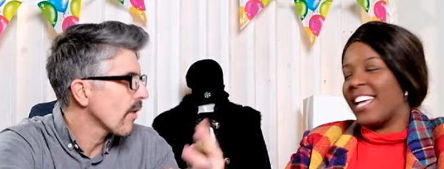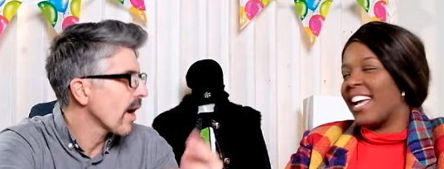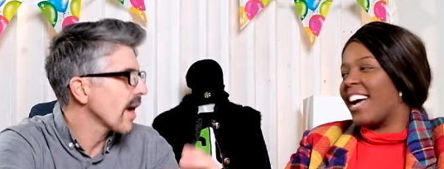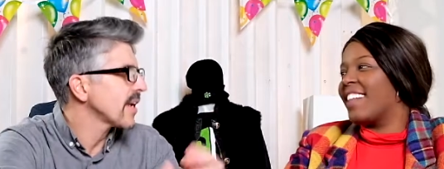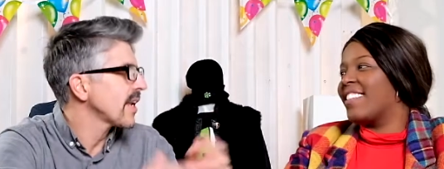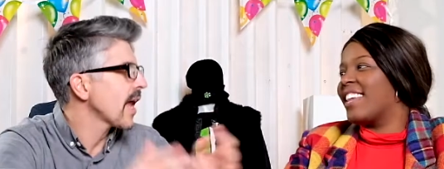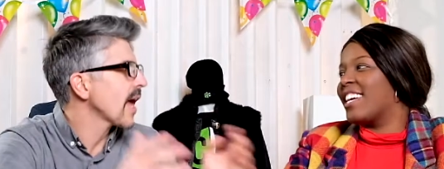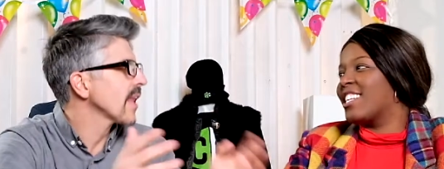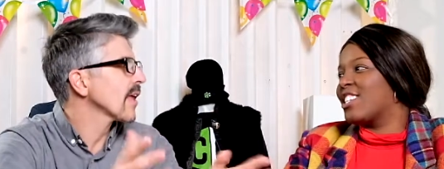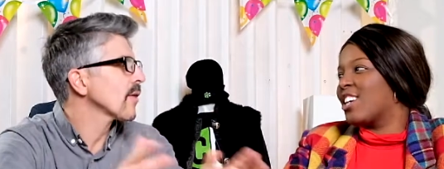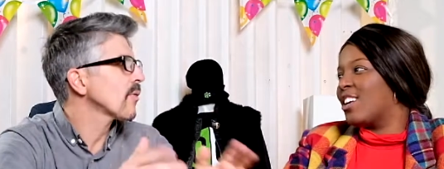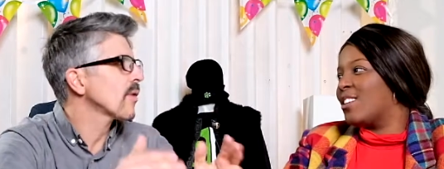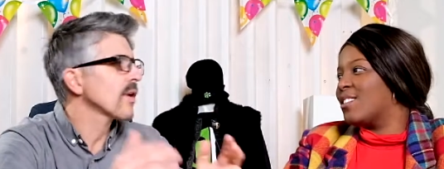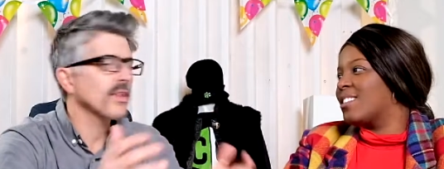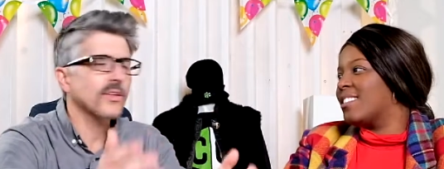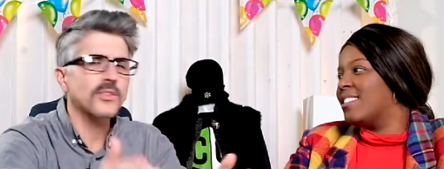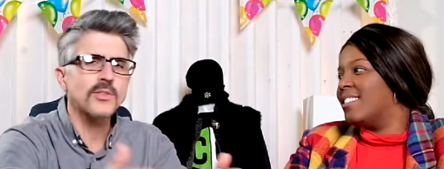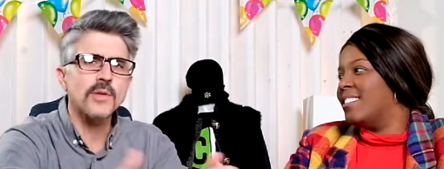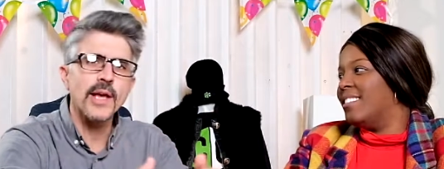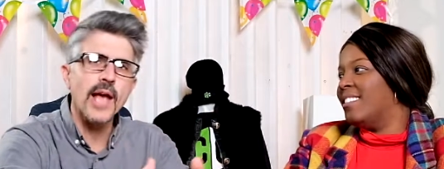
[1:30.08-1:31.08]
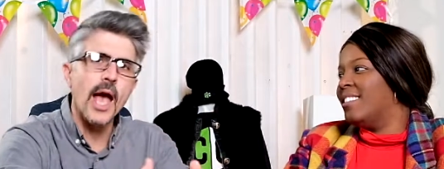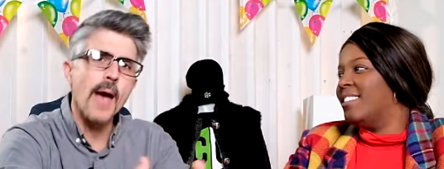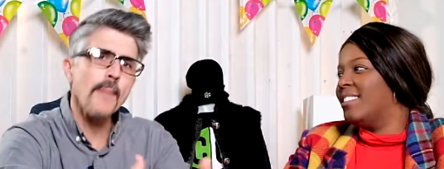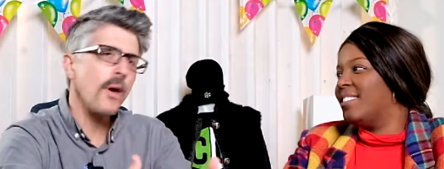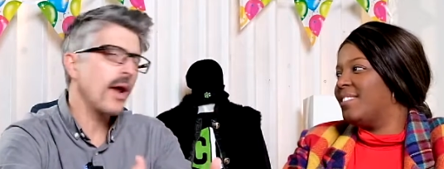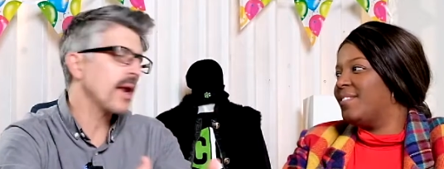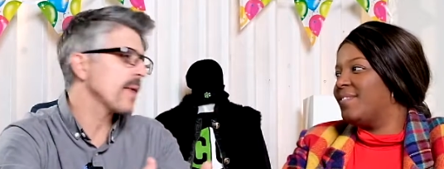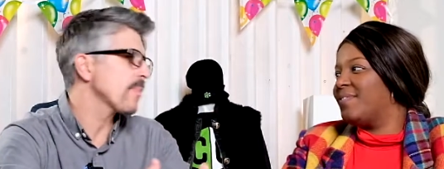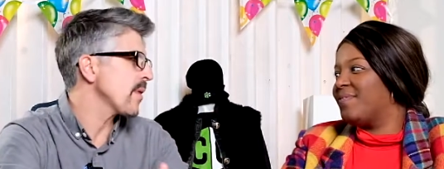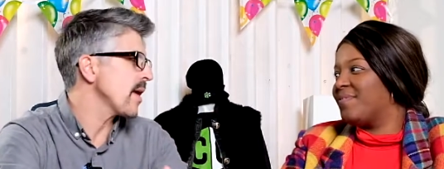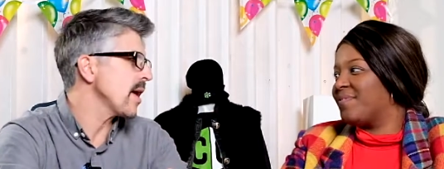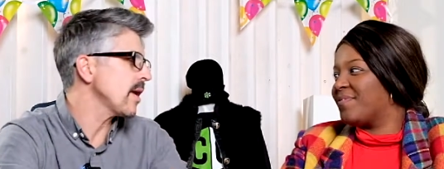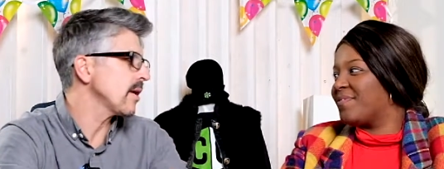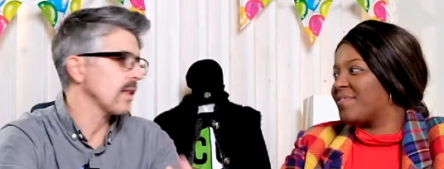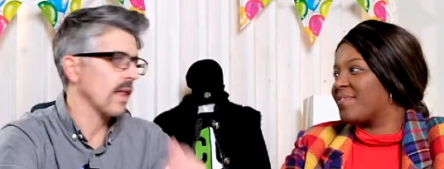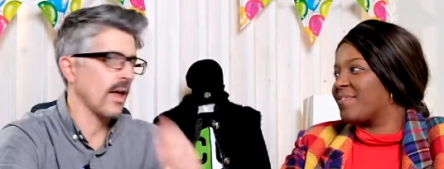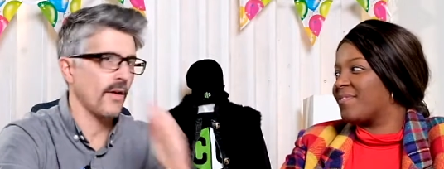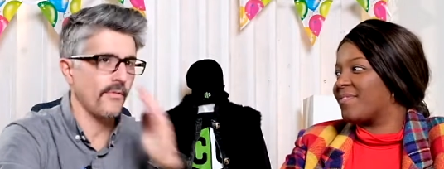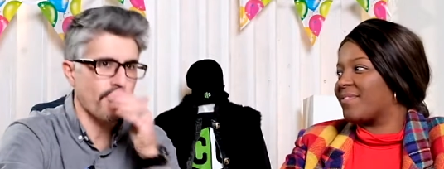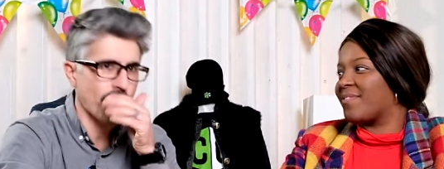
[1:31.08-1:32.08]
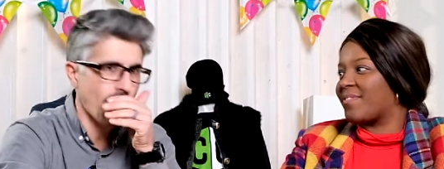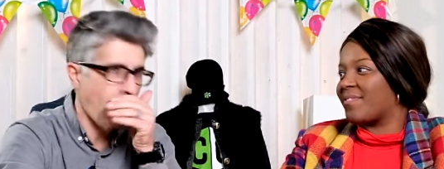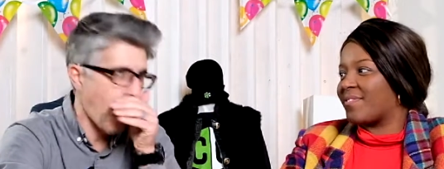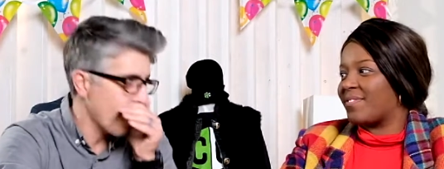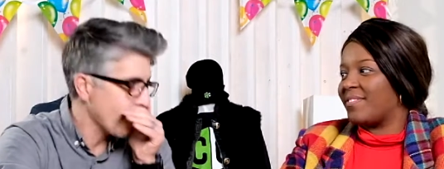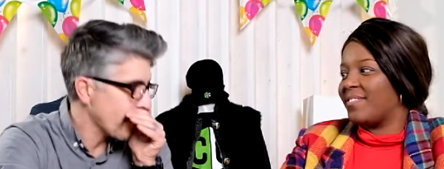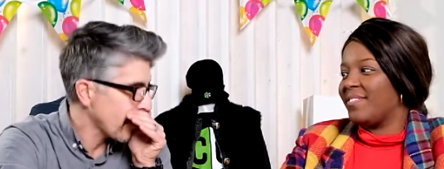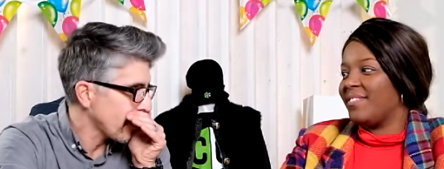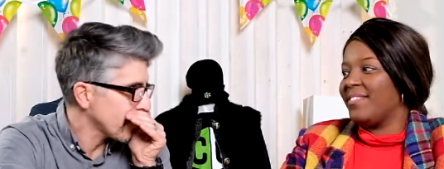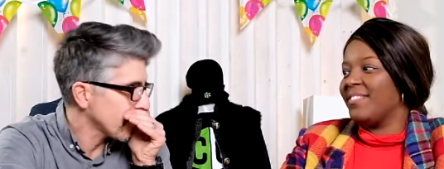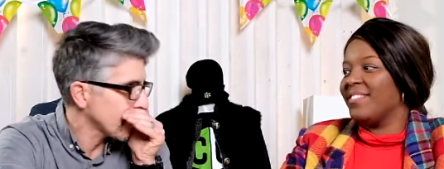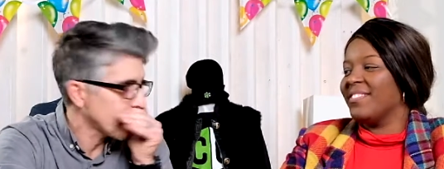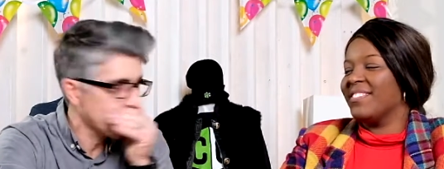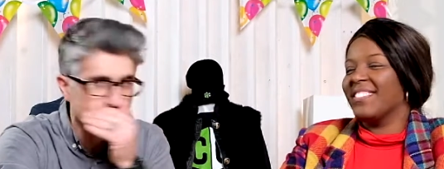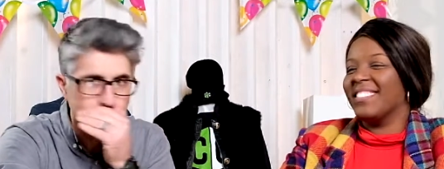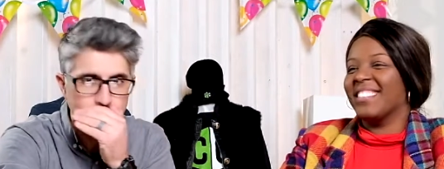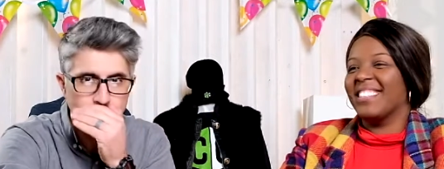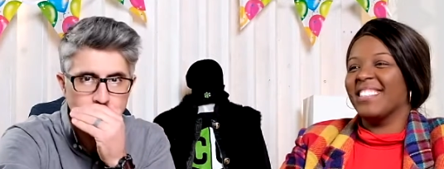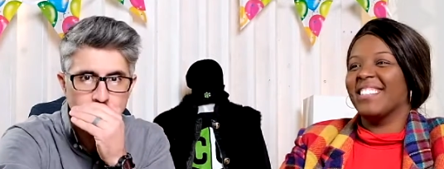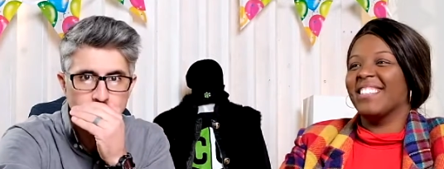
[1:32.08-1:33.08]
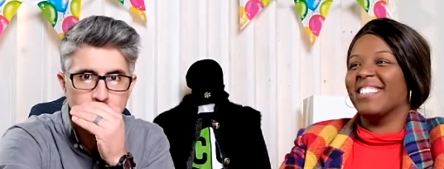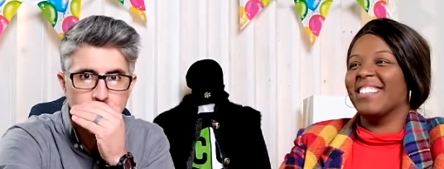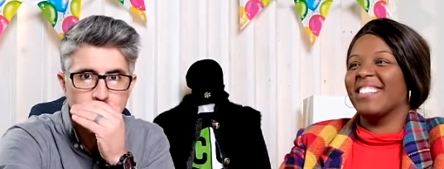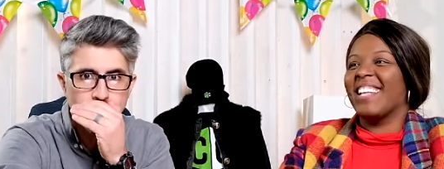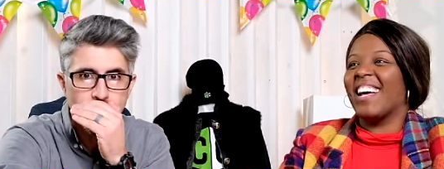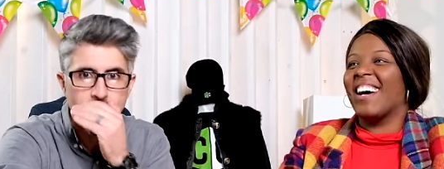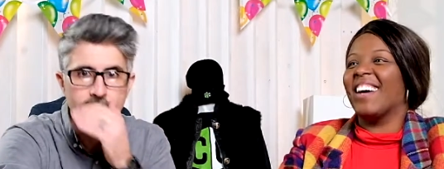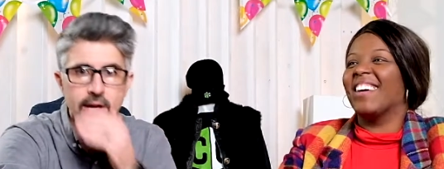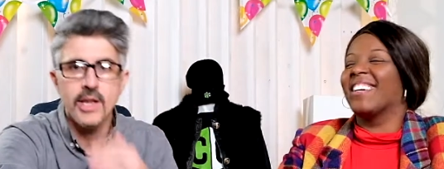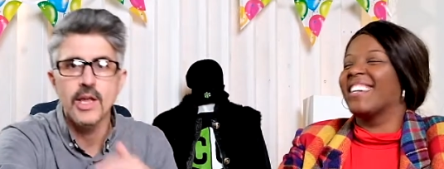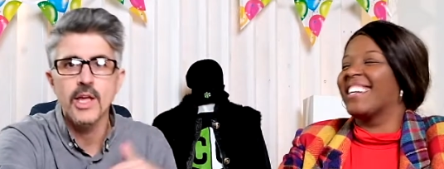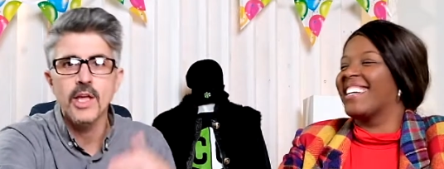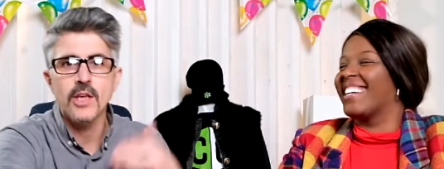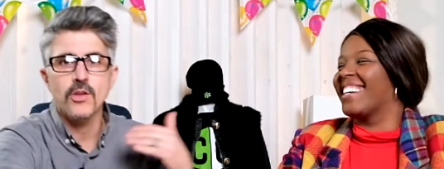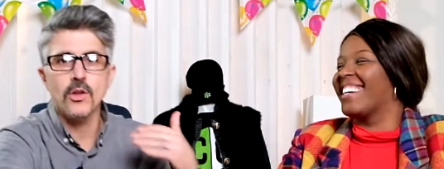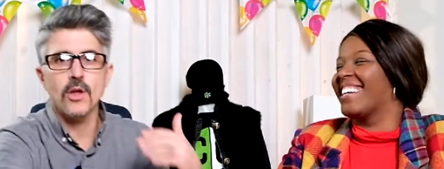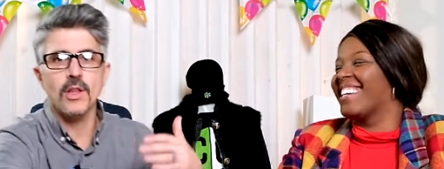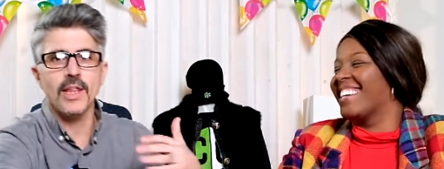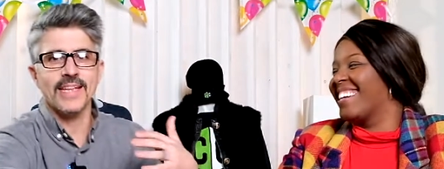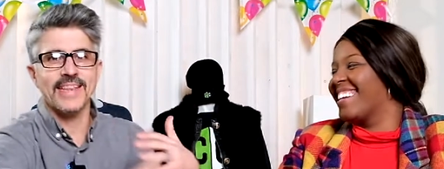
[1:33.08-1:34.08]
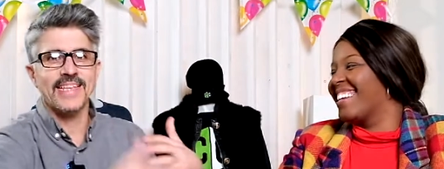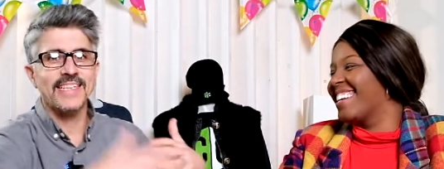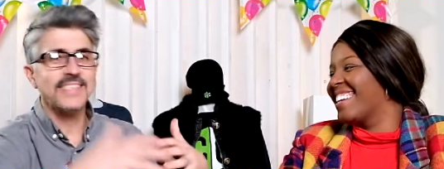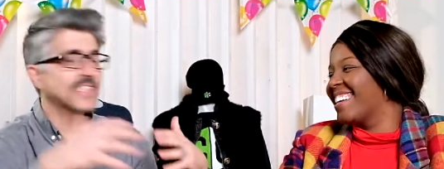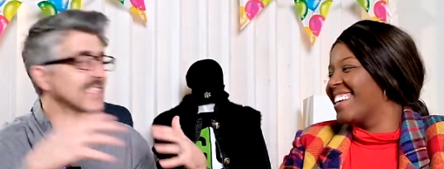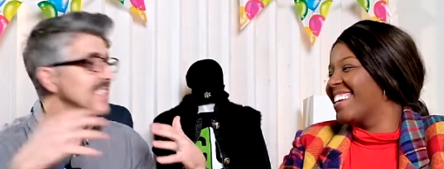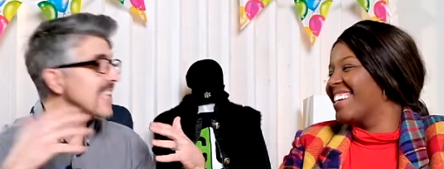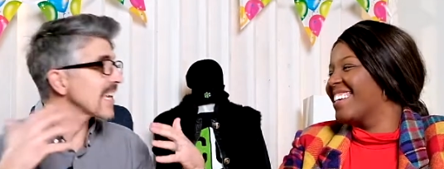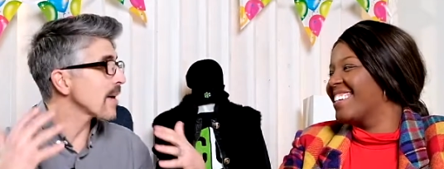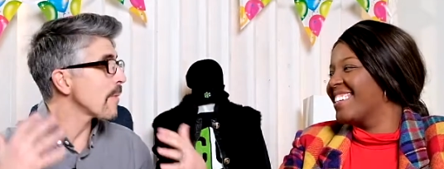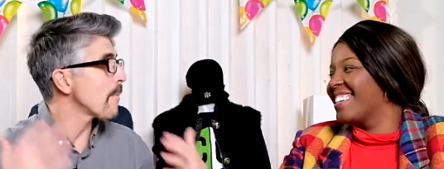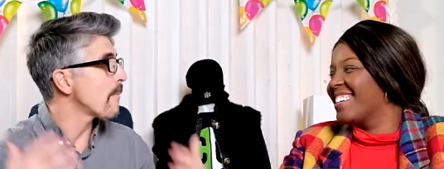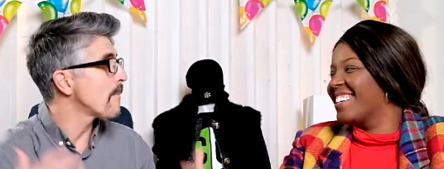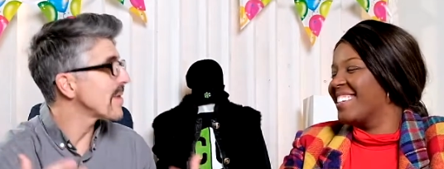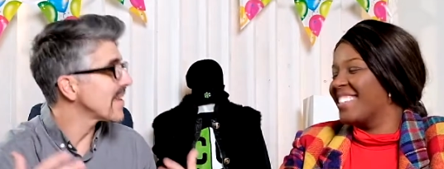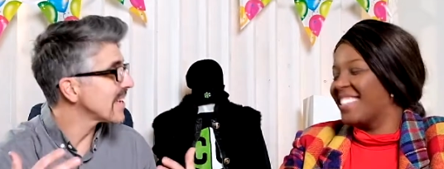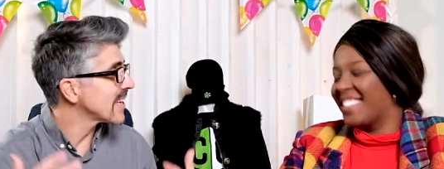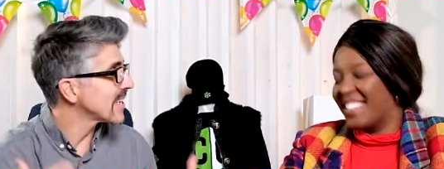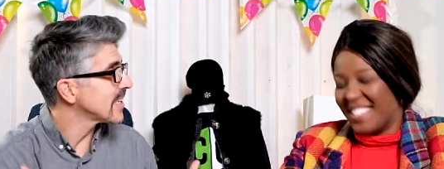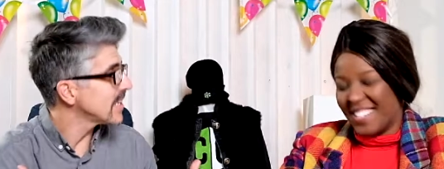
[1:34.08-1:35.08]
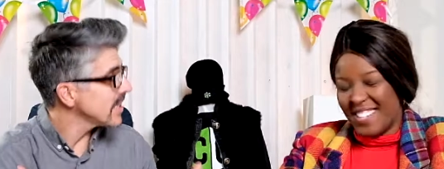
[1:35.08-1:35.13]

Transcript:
Speaker 1: Right? Not like one of those like, I'm on a panel of five hundred people, right? They're like, this is like a big